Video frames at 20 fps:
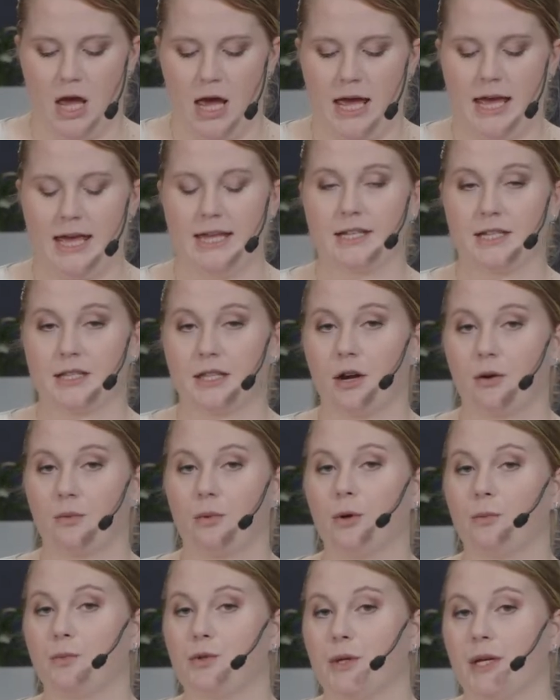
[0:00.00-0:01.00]
Is there
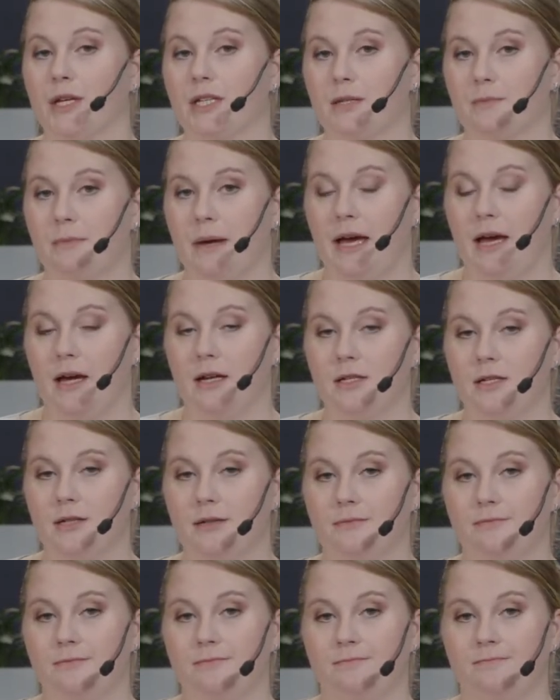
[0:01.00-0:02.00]
room to expand?
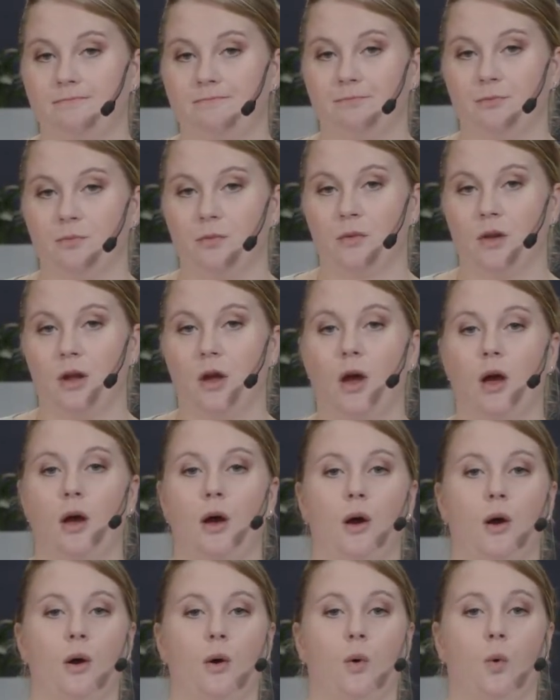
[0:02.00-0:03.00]

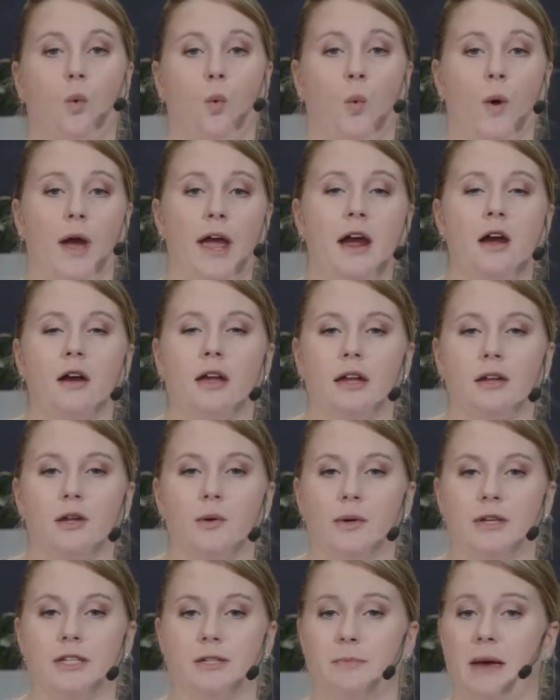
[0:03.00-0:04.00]
Where can
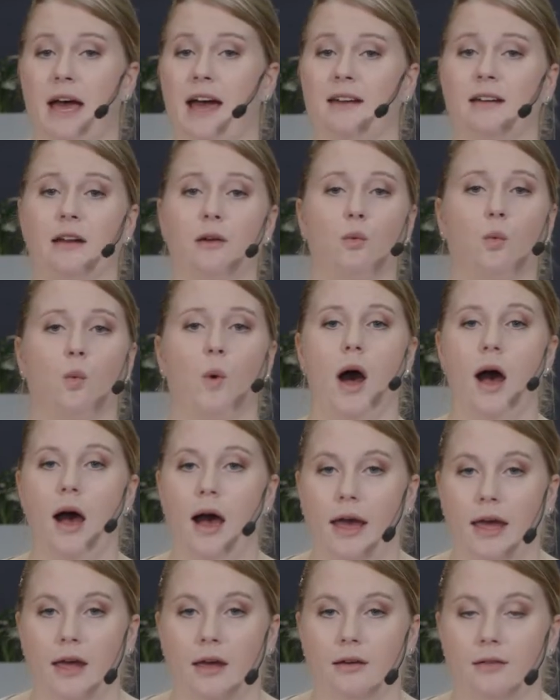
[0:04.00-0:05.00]
you expand and
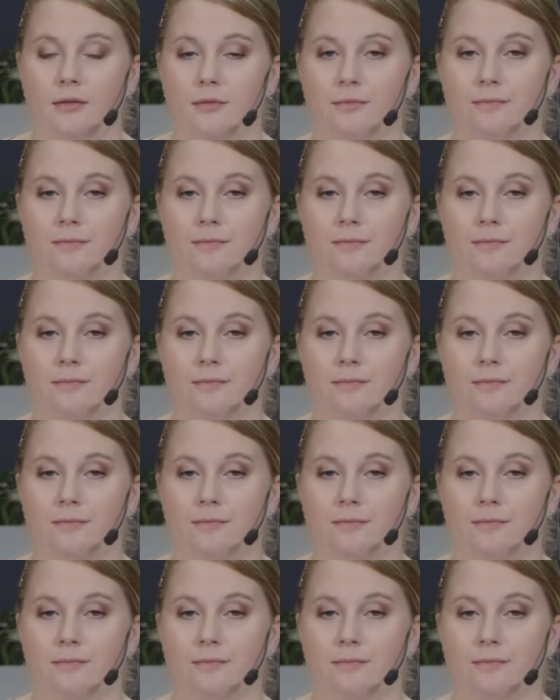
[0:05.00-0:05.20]
why?